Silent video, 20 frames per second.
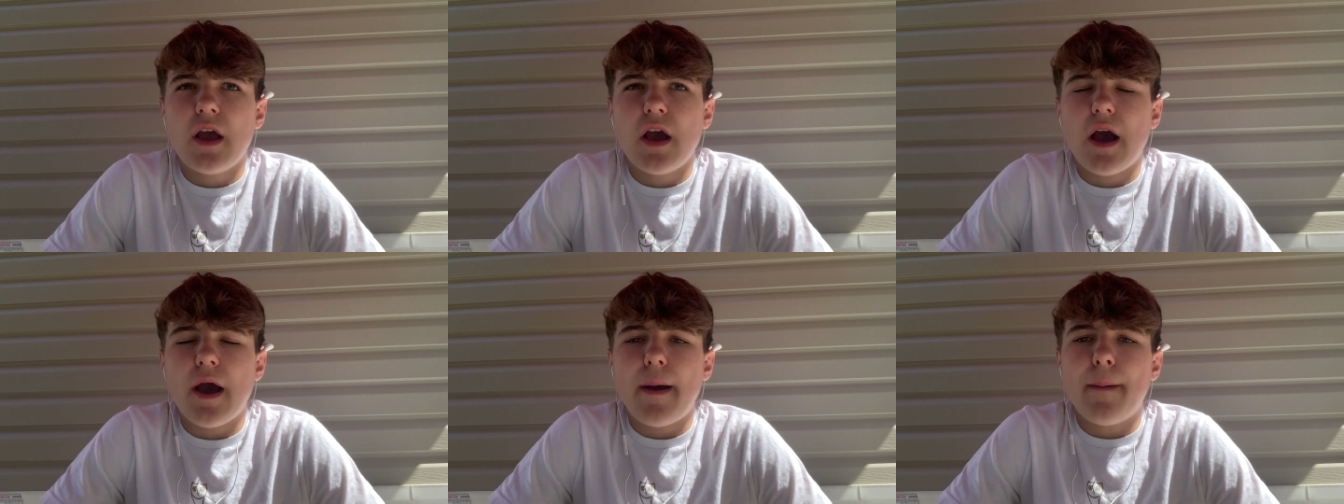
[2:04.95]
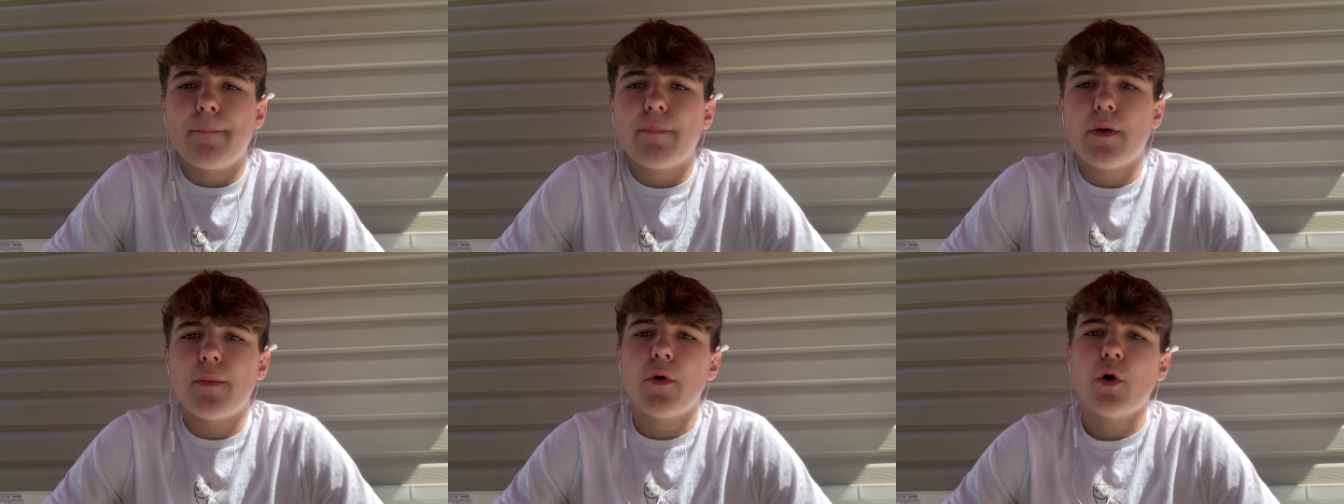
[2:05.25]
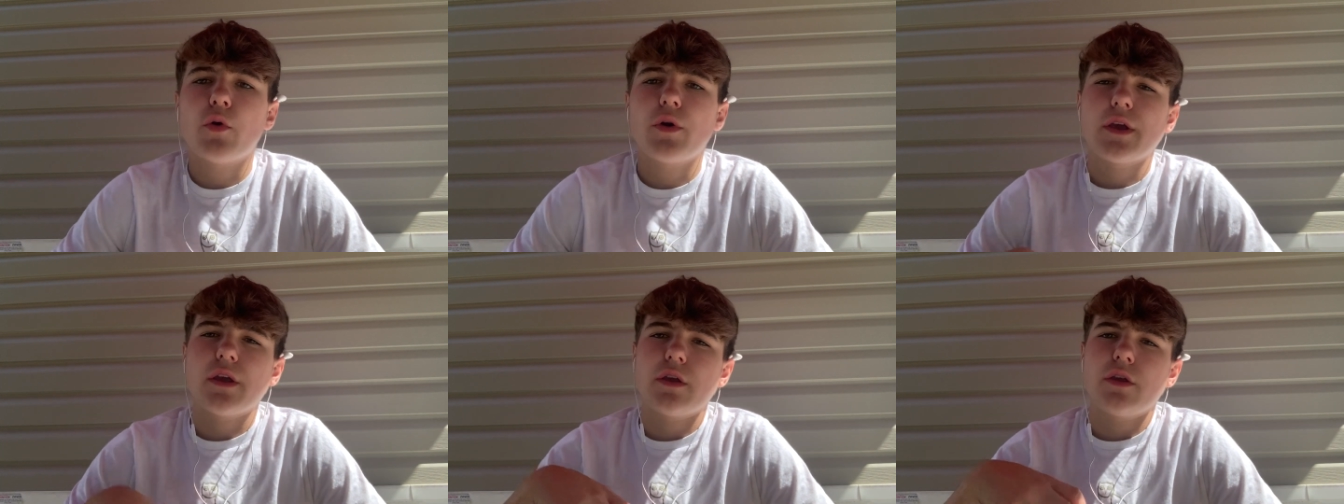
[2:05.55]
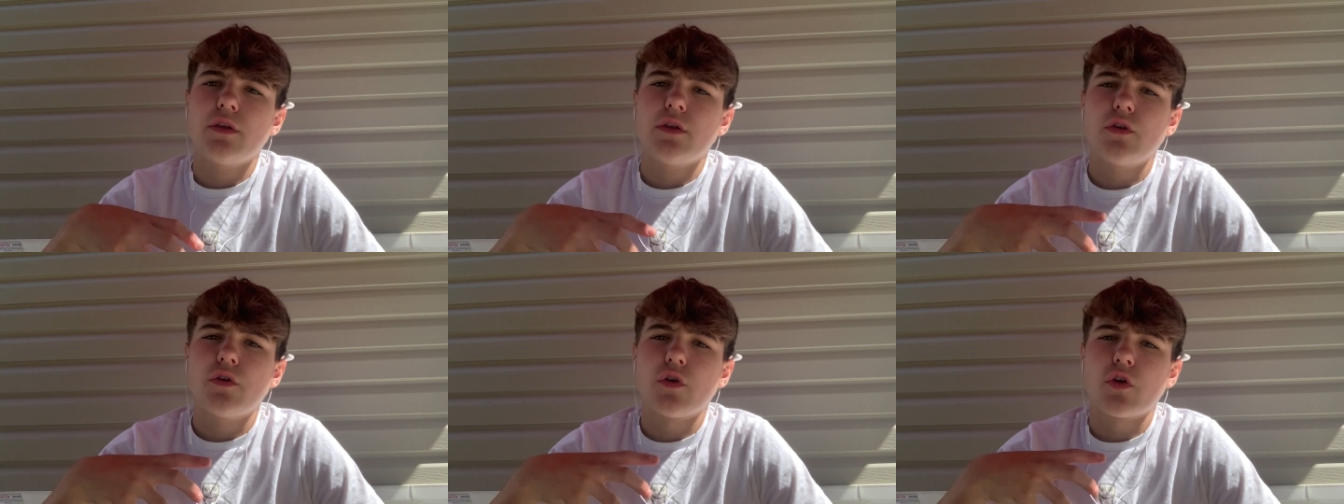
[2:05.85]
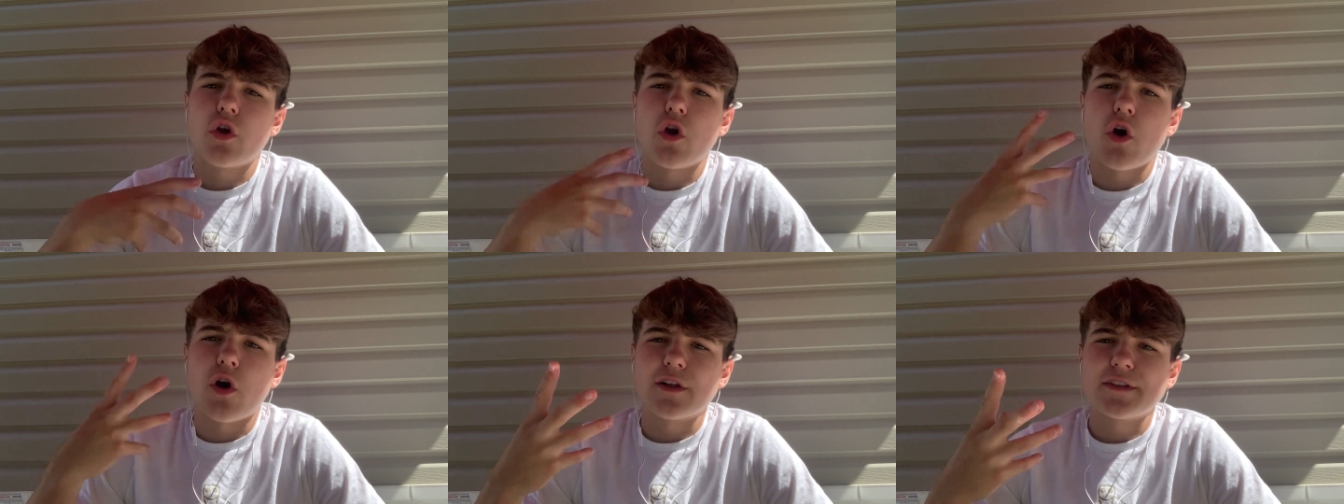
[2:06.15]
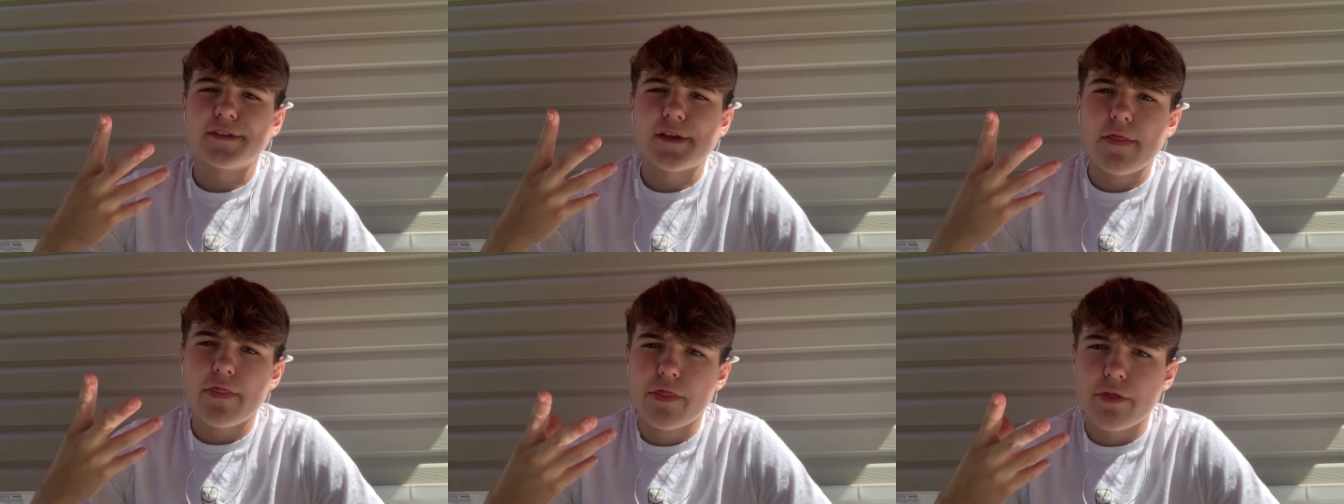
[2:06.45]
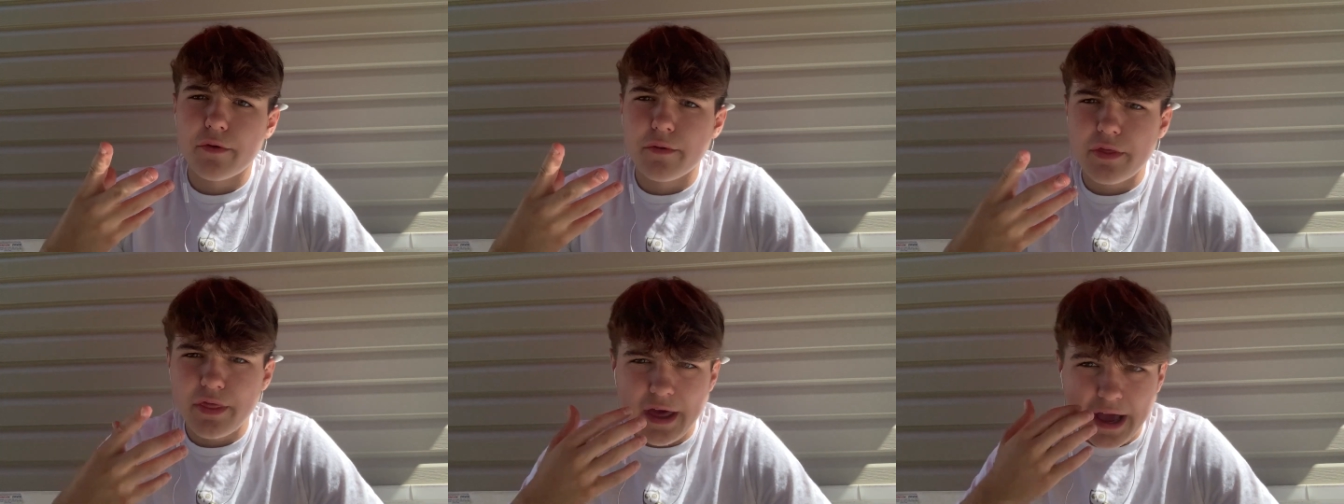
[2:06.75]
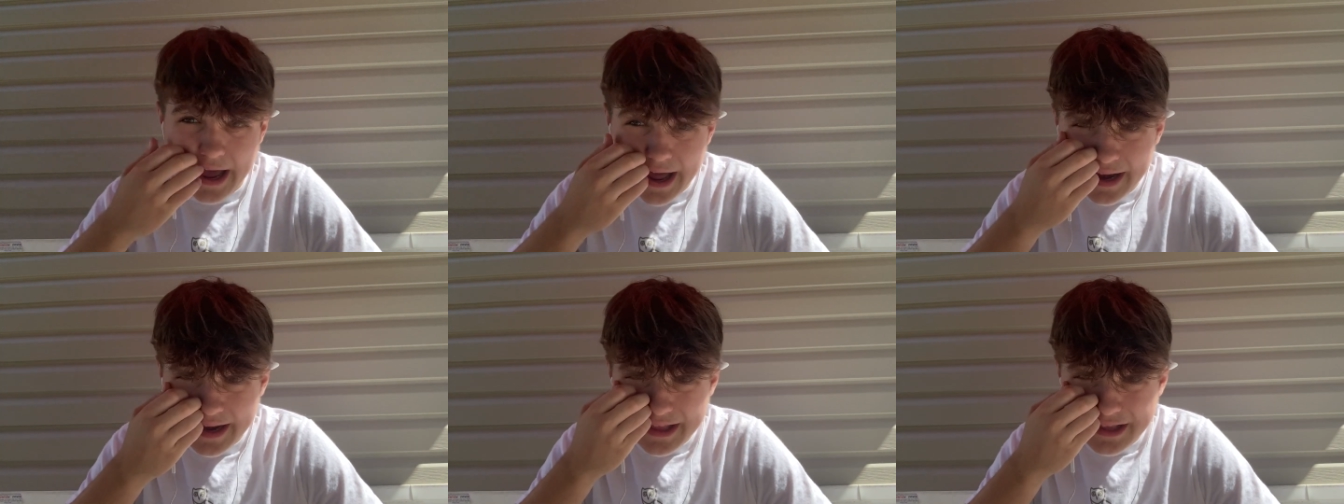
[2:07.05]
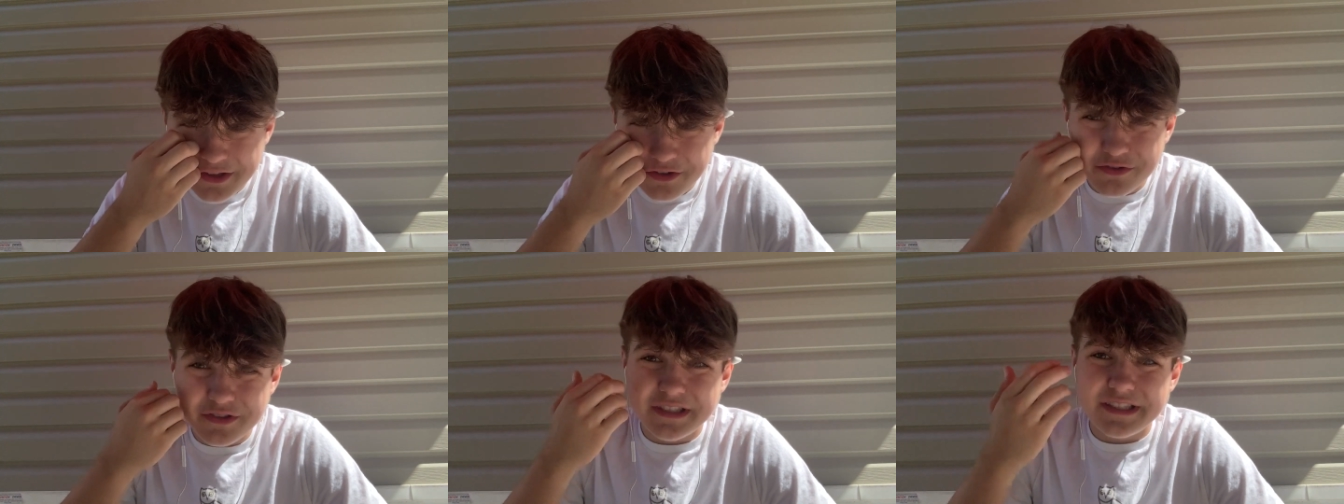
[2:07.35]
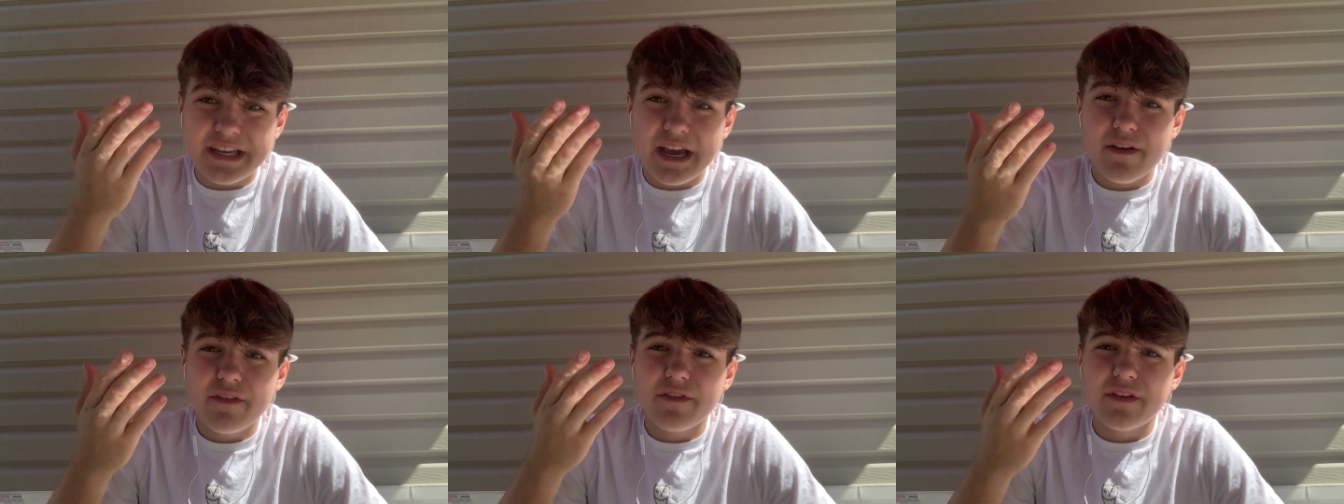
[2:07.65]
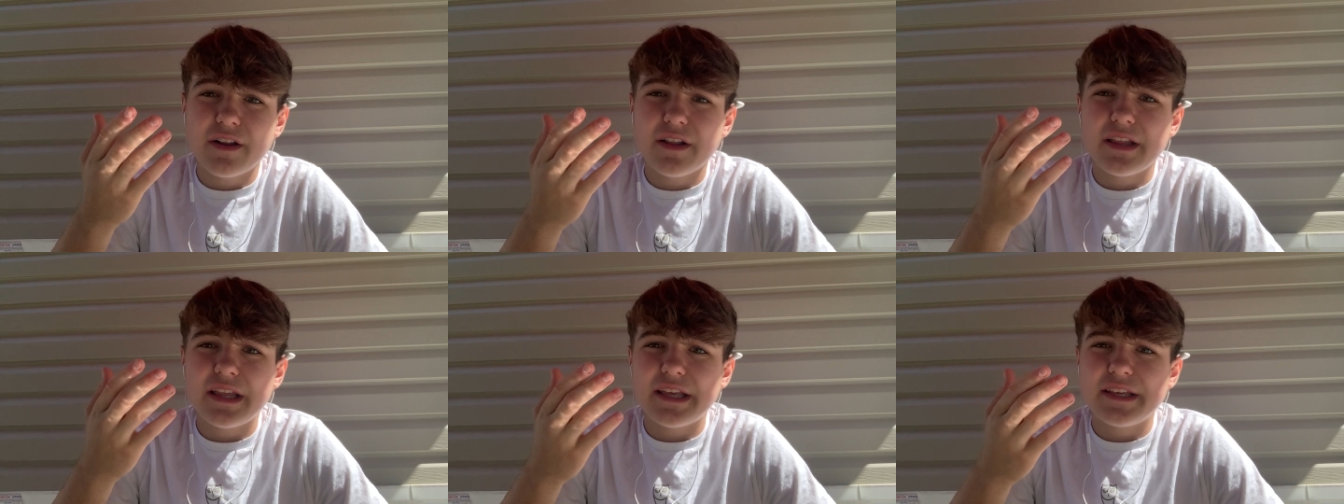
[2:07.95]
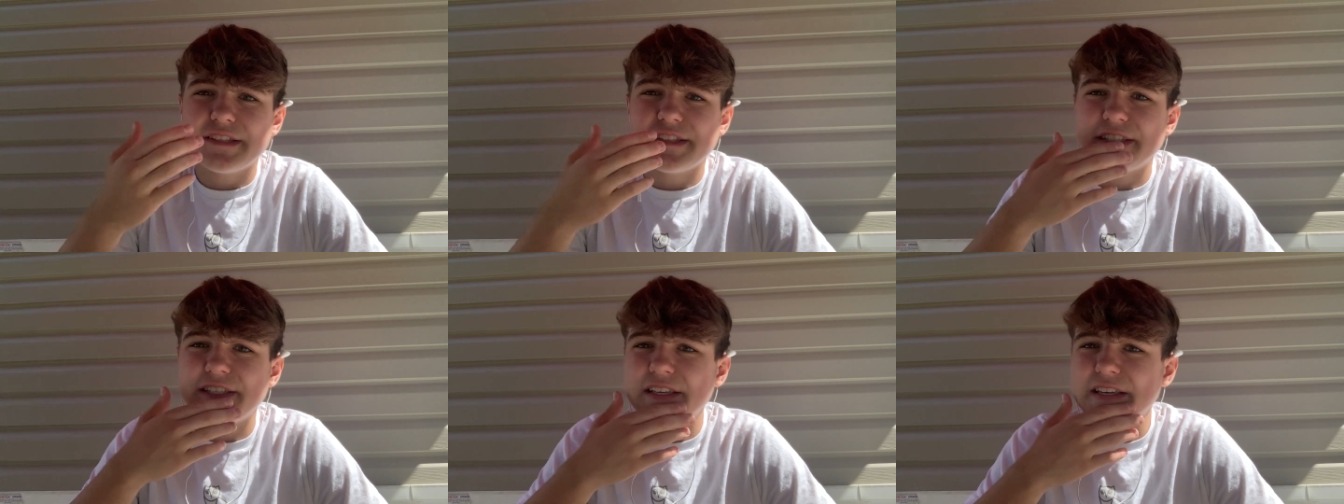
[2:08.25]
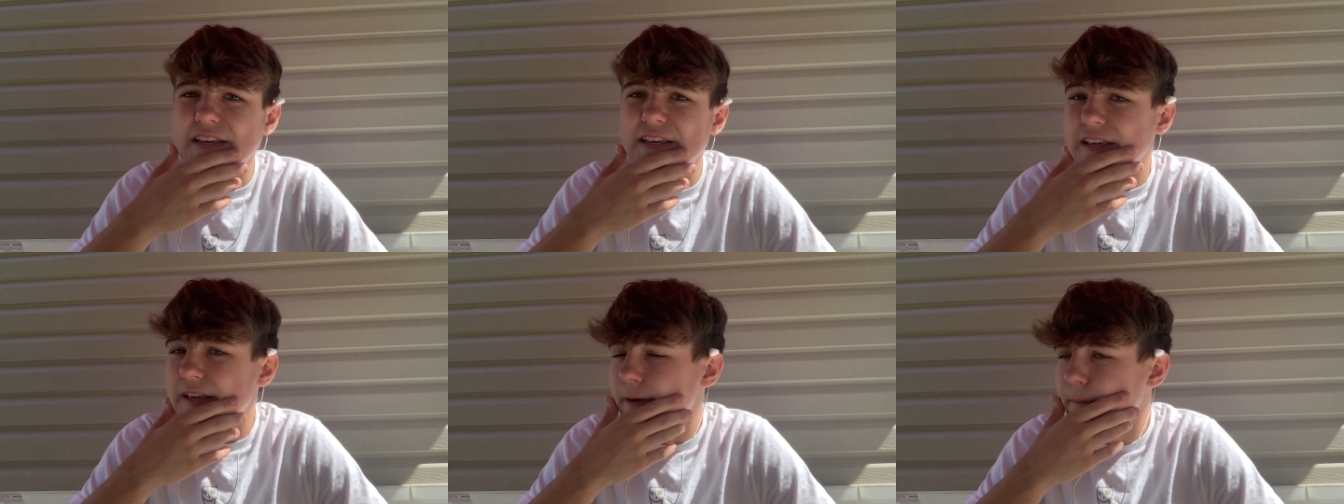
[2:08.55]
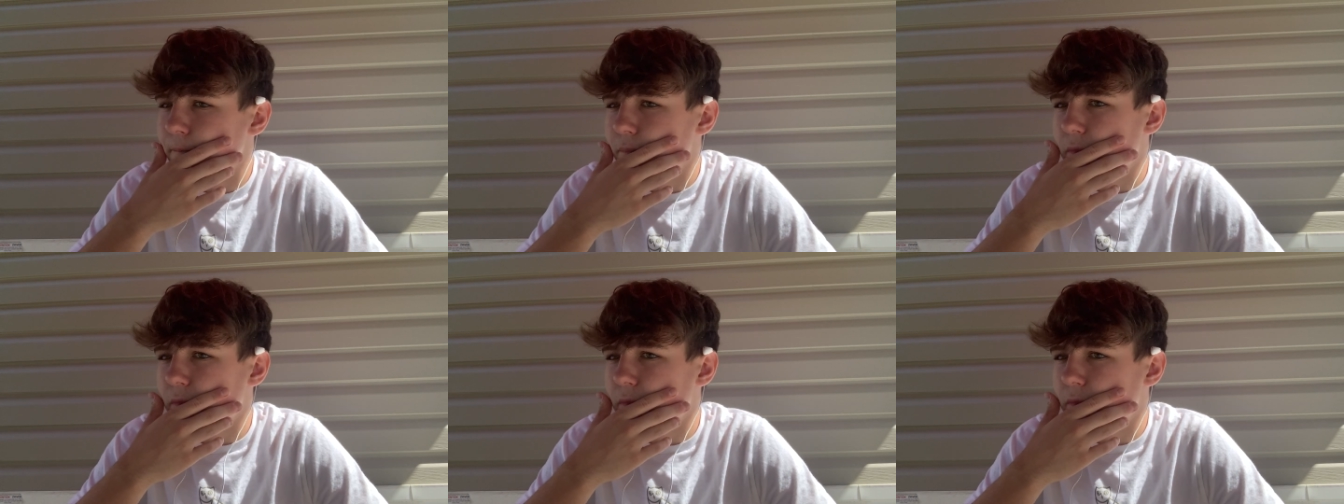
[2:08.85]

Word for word: and promoting your content through that, you'll definitely see